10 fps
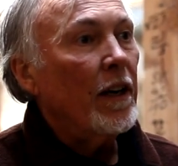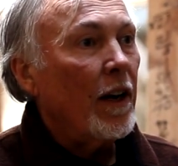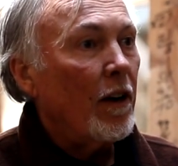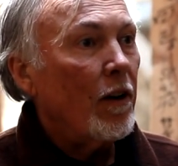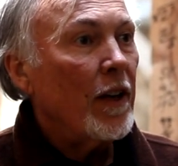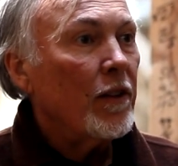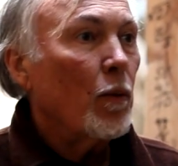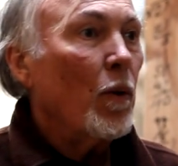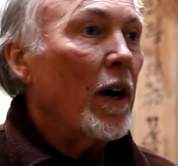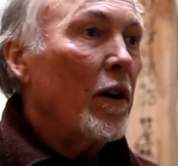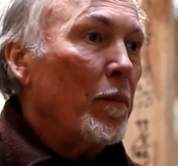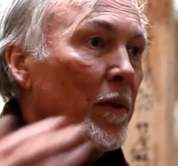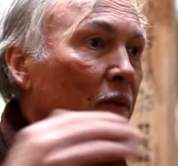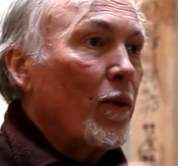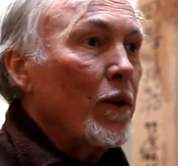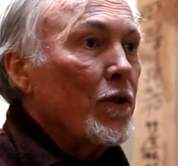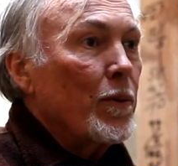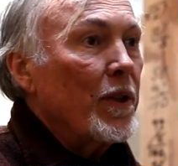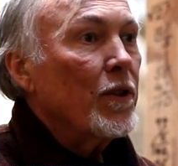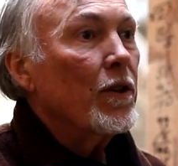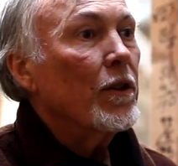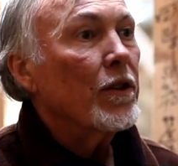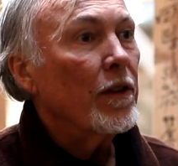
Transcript: and aerate the water before it's returned